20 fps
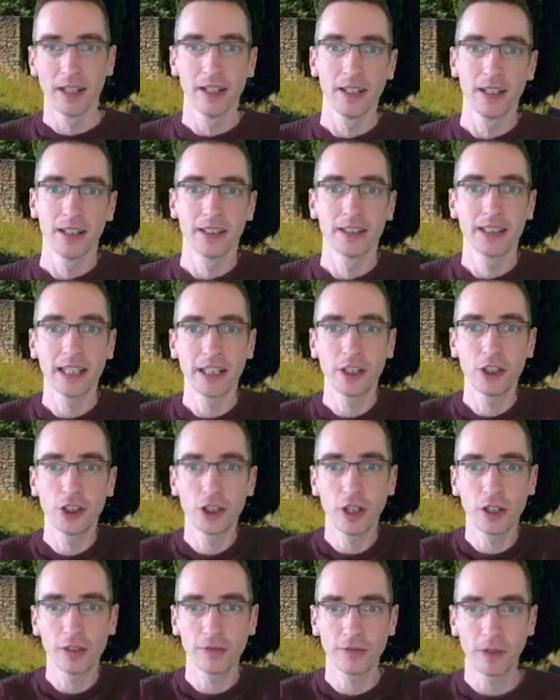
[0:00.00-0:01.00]
Second
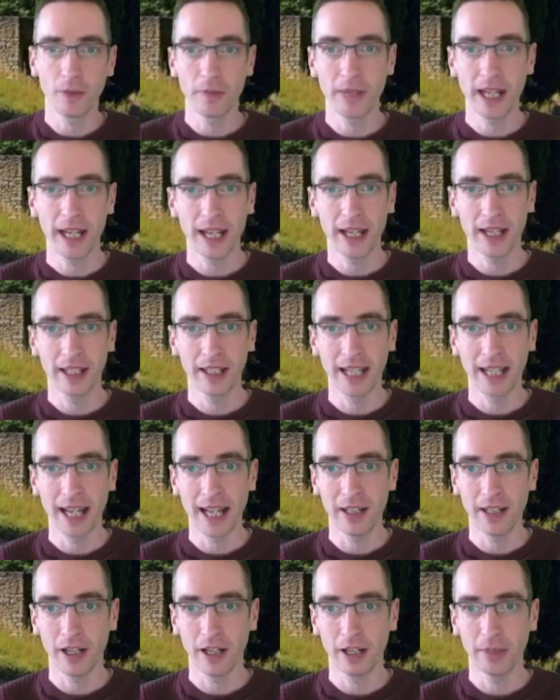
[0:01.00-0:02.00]
shot from there,
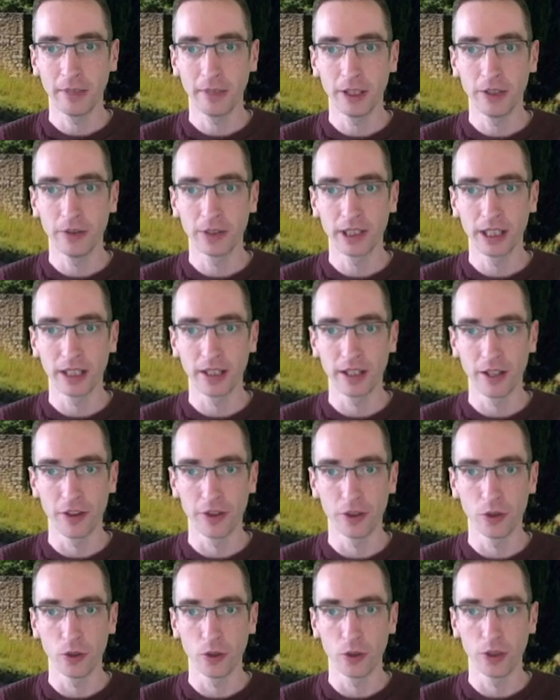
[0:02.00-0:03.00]
again I'm using the
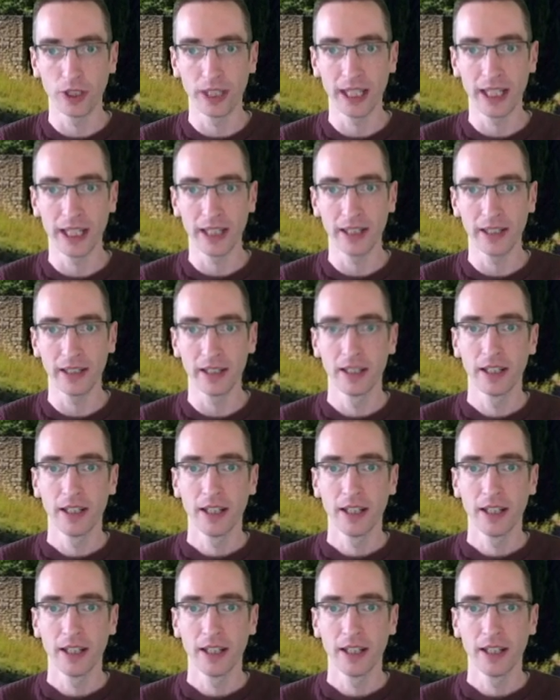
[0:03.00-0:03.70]
thorn here,